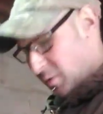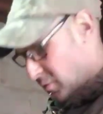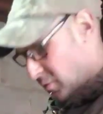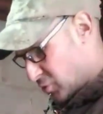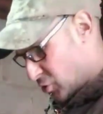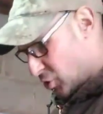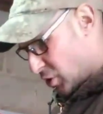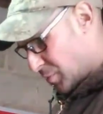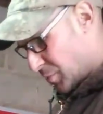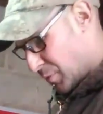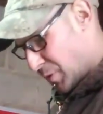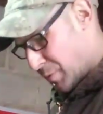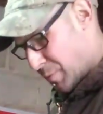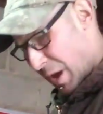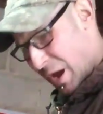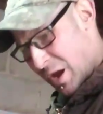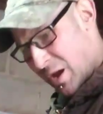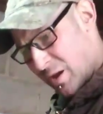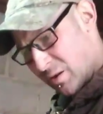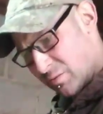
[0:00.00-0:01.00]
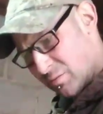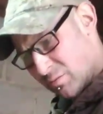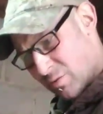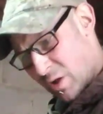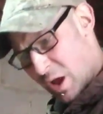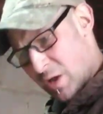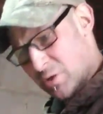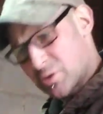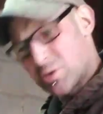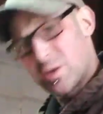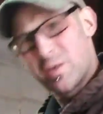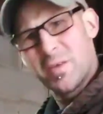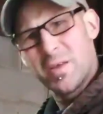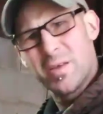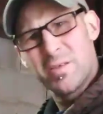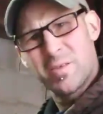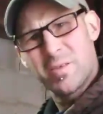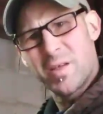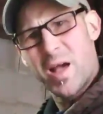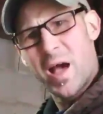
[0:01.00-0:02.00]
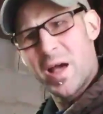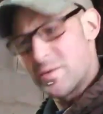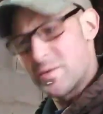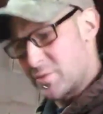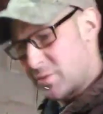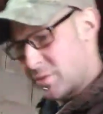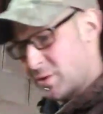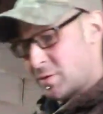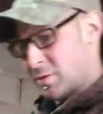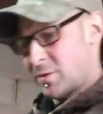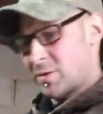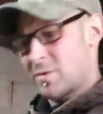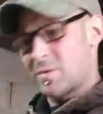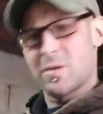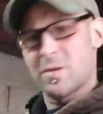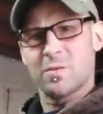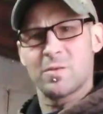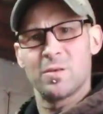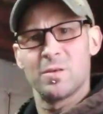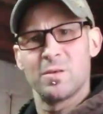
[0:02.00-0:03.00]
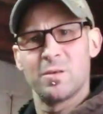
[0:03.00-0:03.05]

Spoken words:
it's cheaply made. Actually, the inside of it. Look at this.